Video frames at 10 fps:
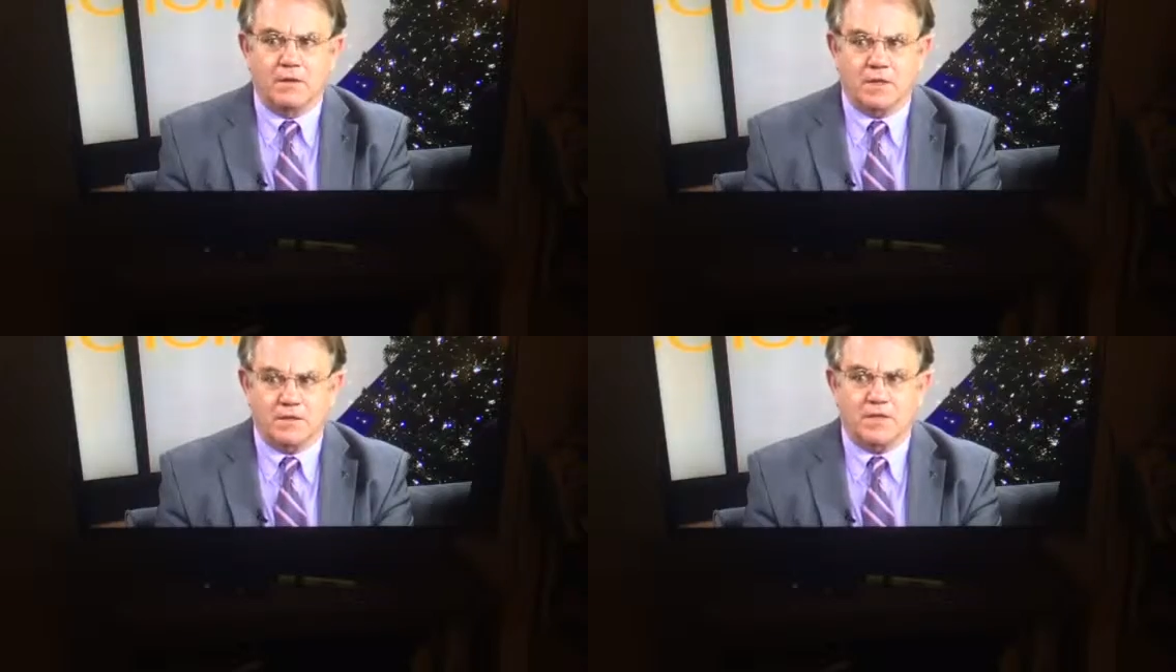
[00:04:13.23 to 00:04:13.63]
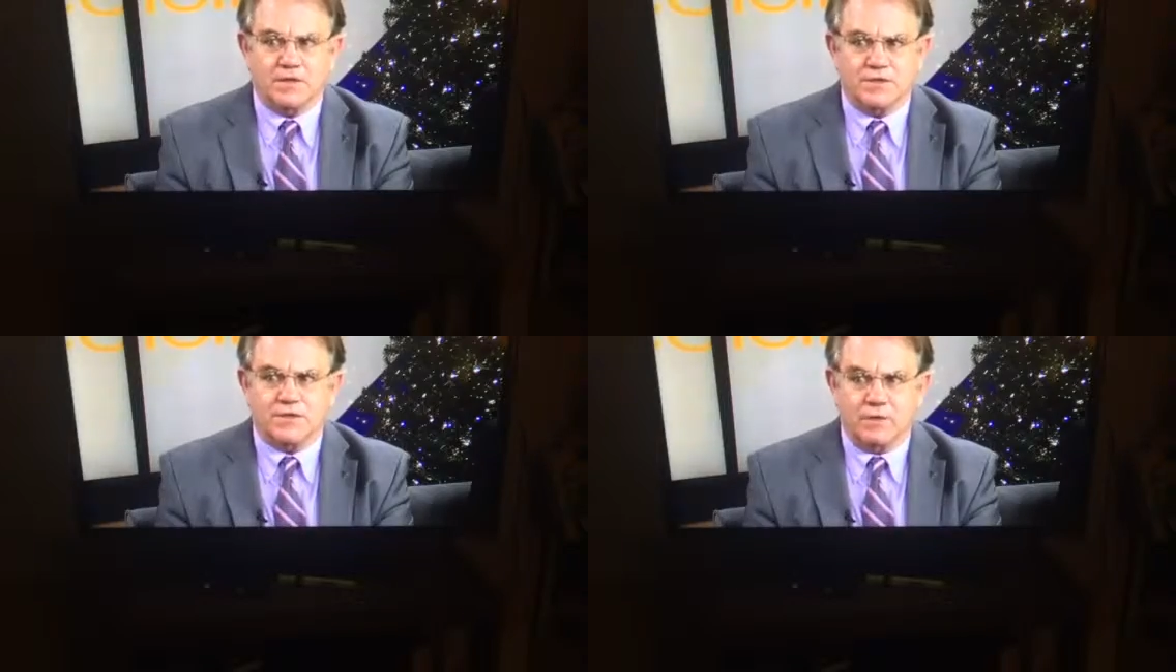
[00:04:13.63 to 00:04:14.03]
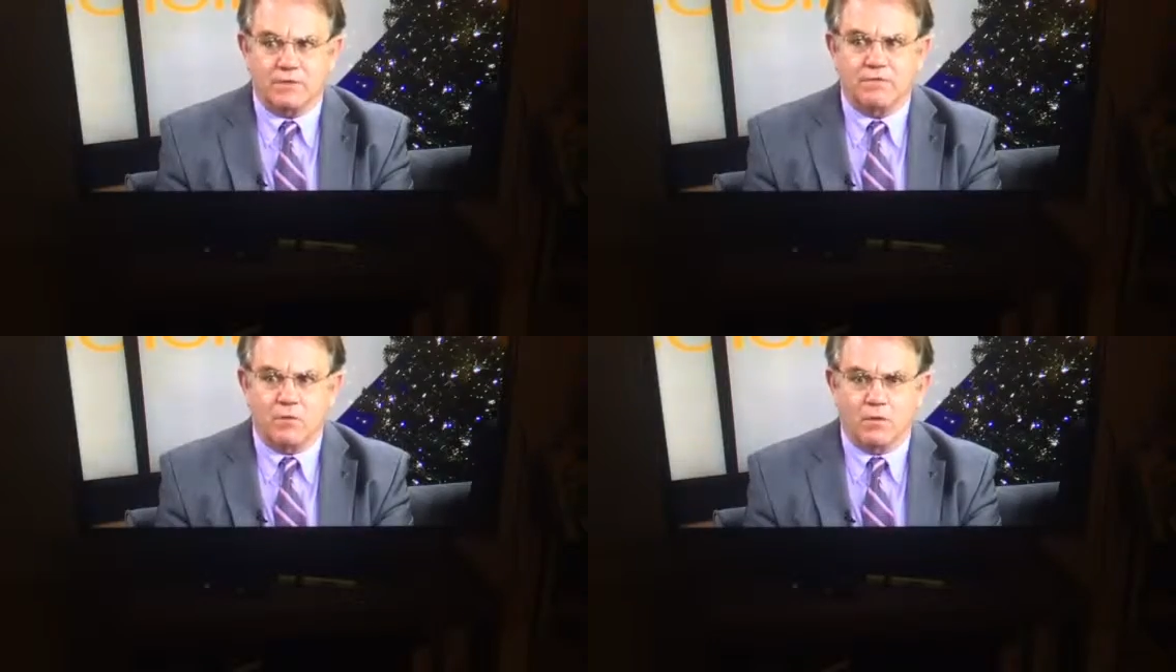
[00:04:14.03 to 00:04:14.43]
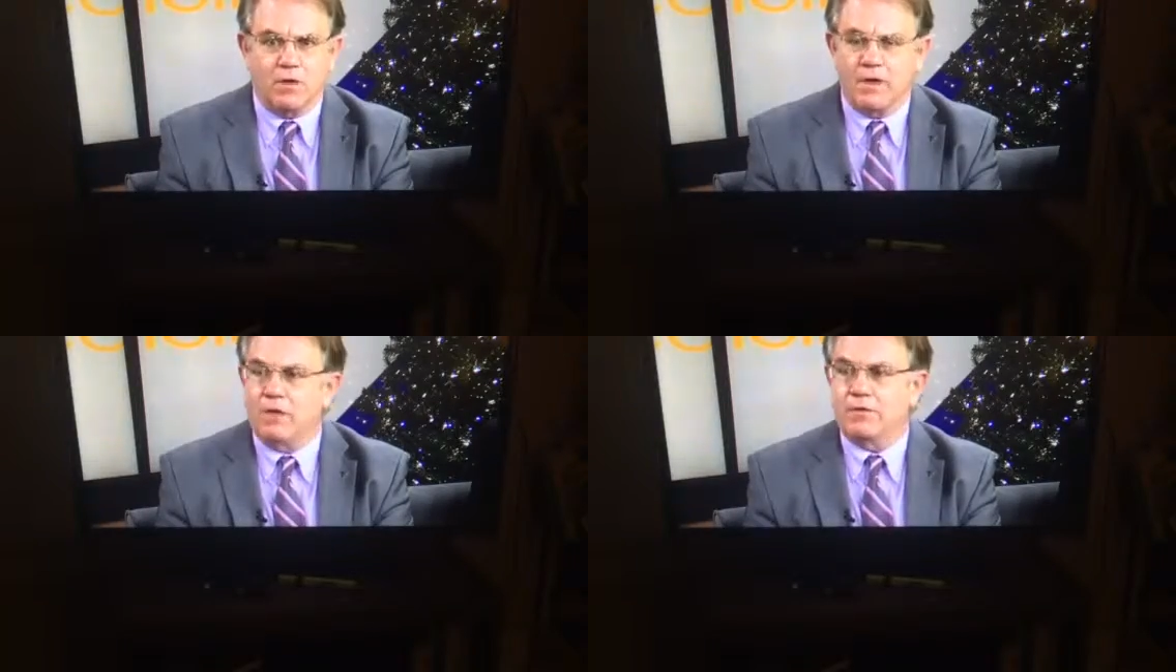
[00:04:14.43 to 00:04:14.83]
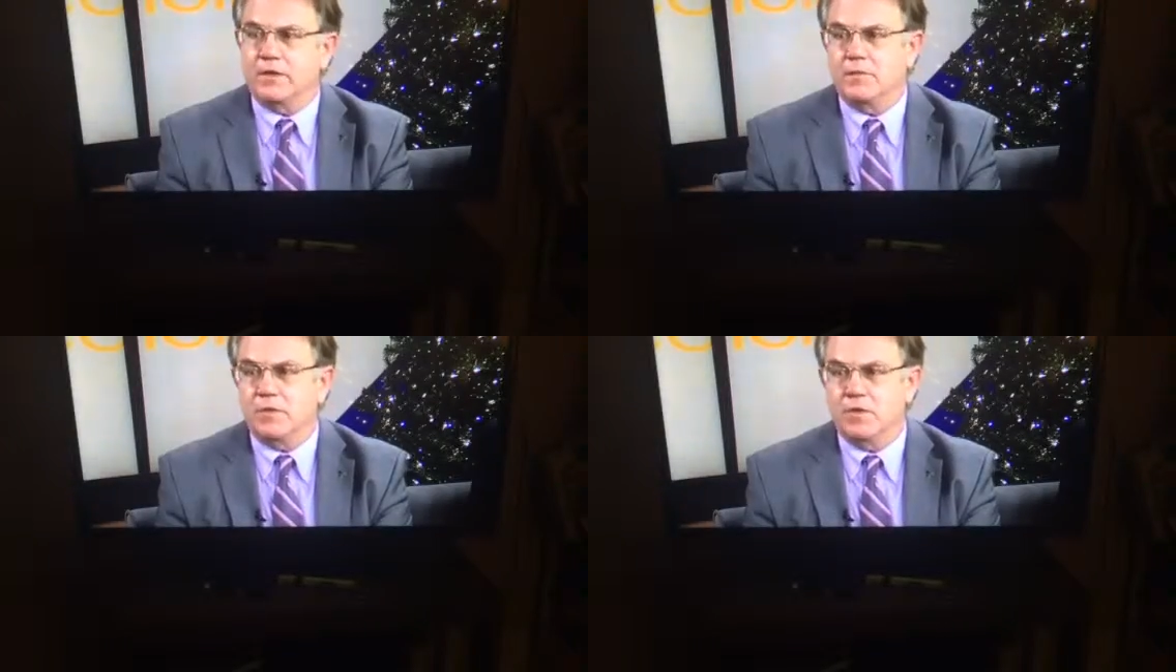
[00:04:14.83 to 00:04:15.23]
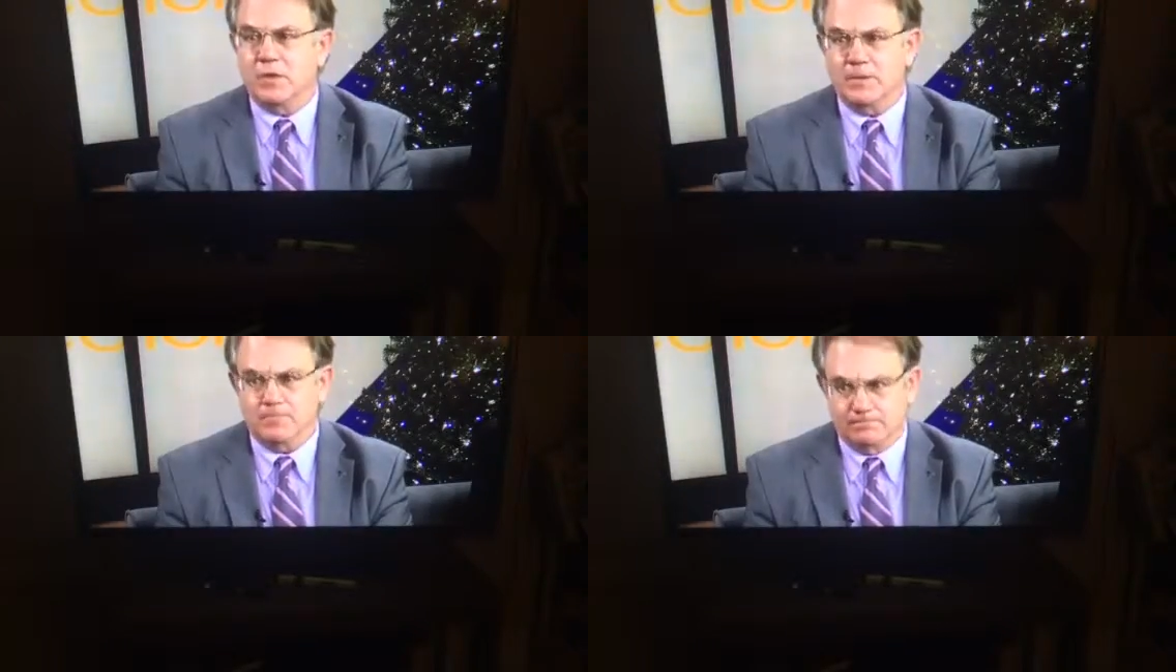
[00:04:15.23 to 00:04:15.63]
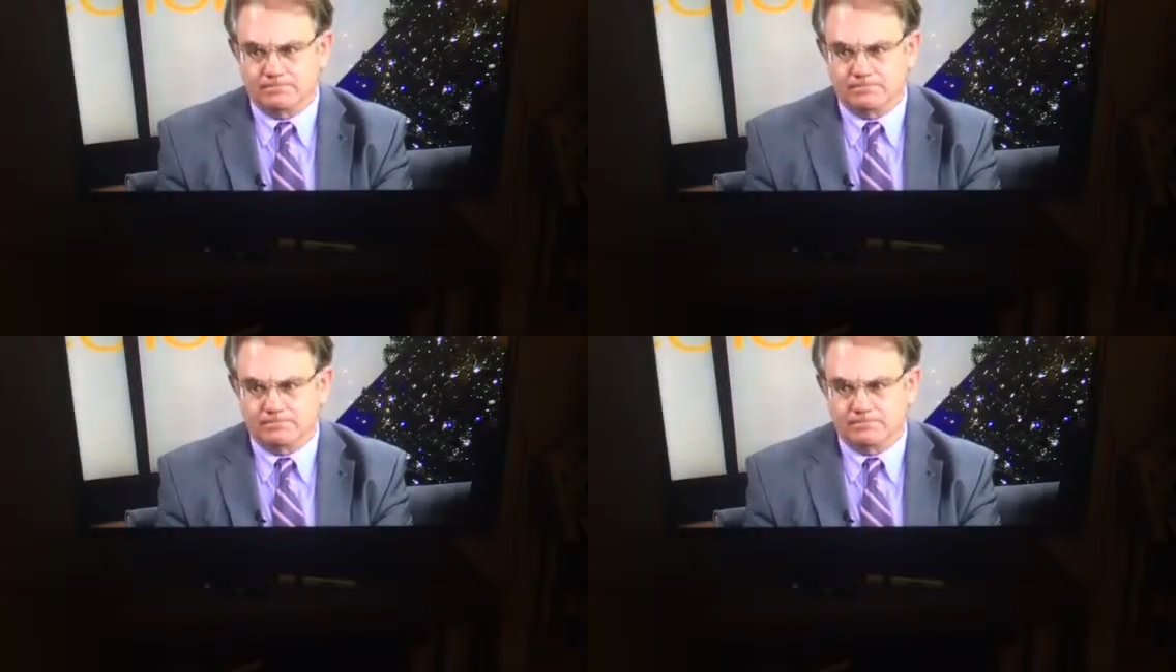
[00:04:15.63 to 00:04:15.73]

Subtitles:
that's necessary for a healthy community.